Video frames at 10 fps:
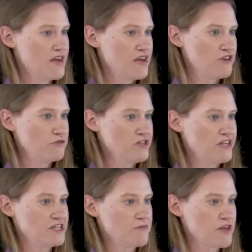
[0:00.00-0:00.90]
If we
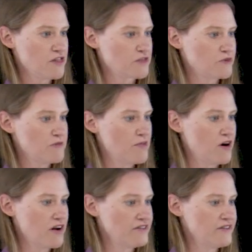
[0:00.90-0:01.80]
need to make 3
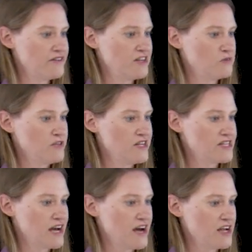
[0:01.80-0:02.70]
bonds, then we need
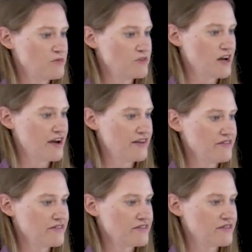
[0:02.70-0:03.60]
to
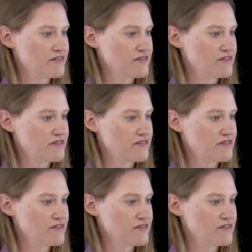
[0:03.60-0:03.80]
hybridize